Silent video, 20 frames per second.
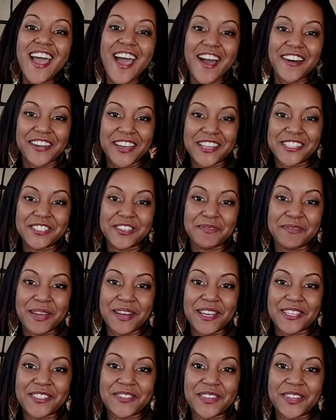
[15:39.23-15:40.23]
I'll catch you in my
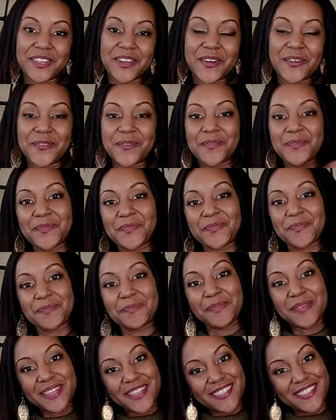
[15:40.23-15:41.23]
next video.
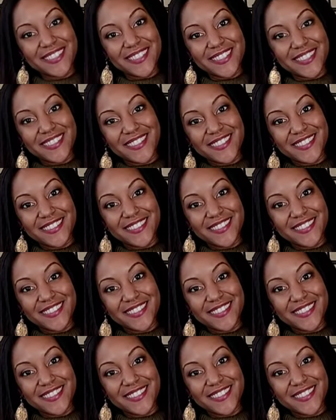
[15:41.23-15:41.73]
Peace.